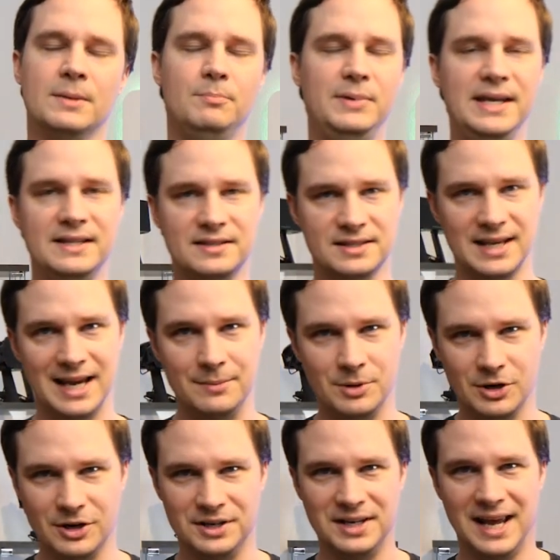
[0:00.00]
Beat
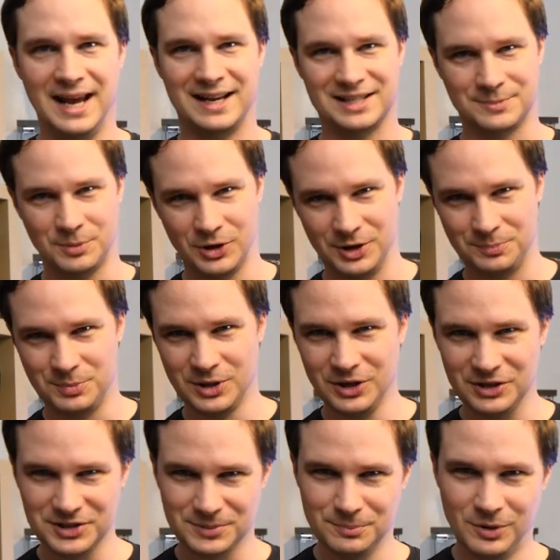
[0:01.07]
Saber in Expert
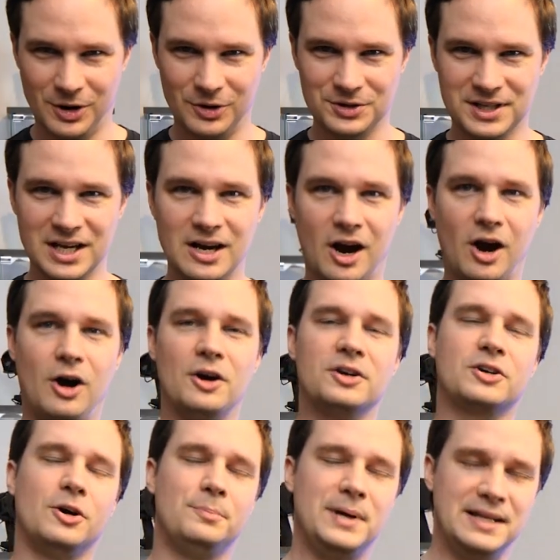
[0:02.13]
Plus mode or
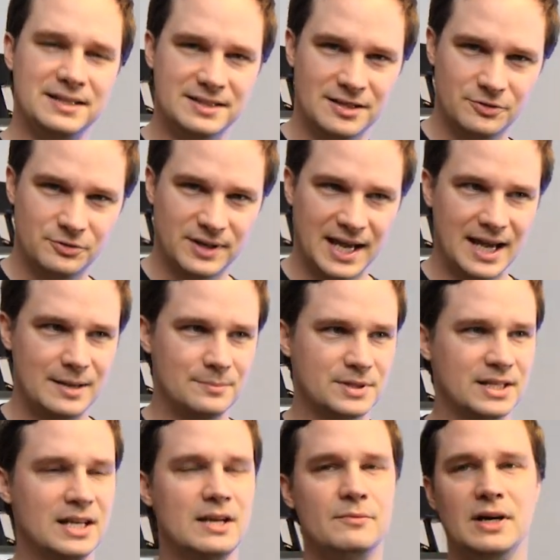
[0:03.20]
competitive
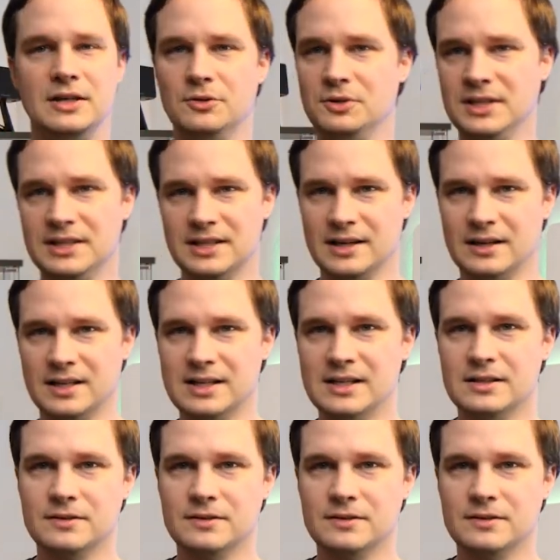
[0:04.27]
games where you need a